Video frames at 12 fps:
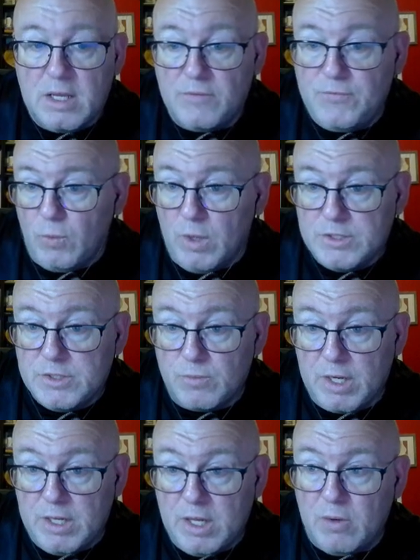If you want to
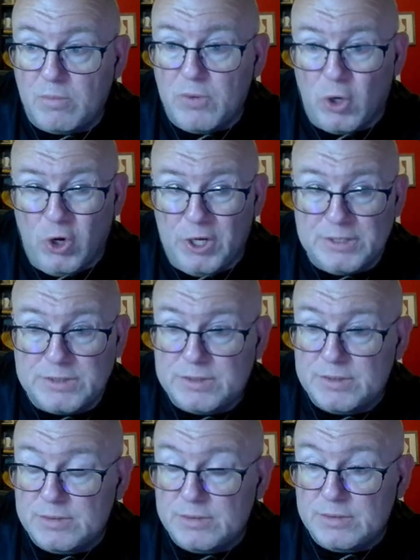right now, pause